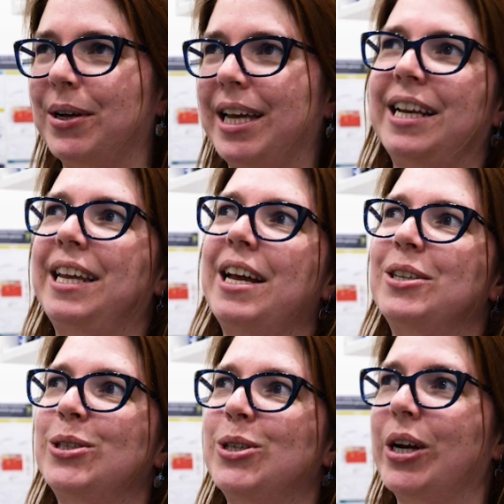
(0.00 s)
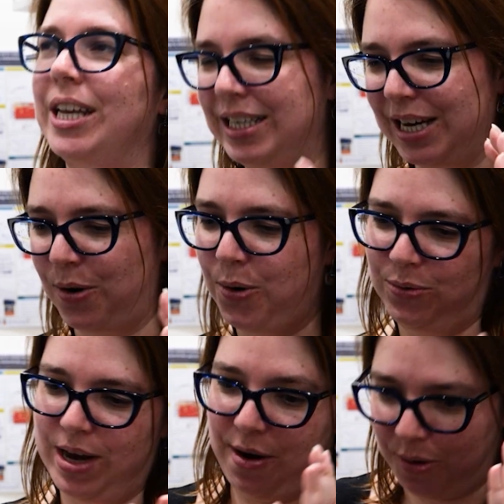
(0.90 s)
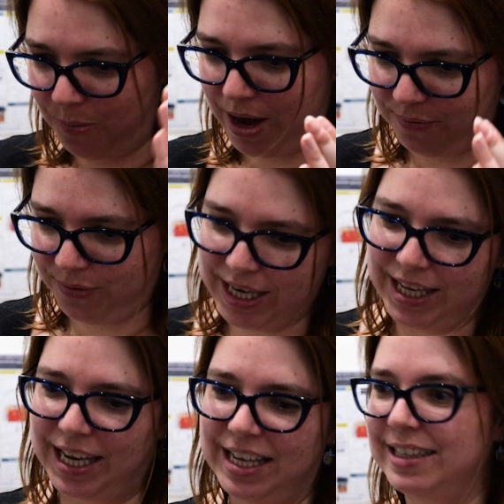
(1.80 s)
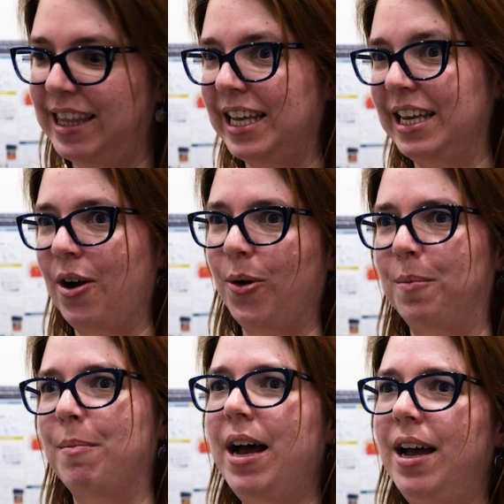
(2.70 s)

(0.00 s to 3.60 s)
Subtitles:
can get stuck in their own narrow way of thinking, oh,